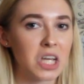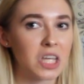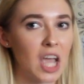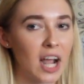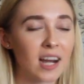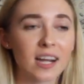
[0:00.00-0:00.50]

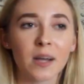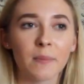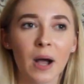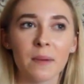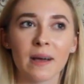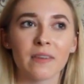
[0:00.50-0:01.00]
caring
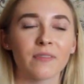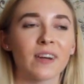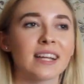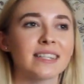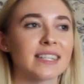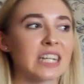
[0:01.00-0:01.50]
about my
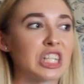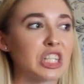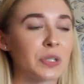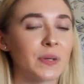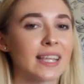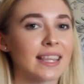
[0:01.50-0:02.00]
friends and
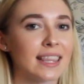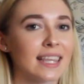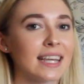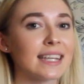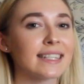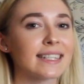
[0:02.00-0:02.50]
doing
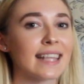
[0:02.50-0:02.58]
things